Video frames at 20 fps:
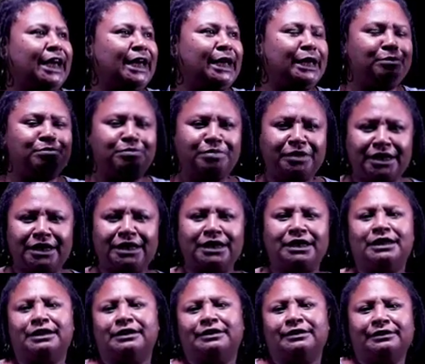
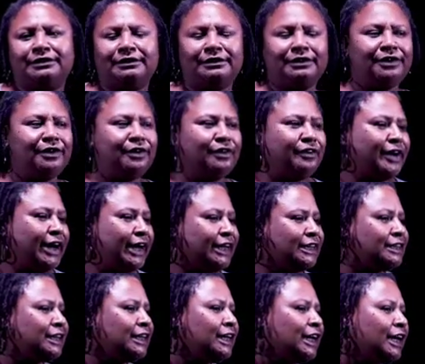AB, all right?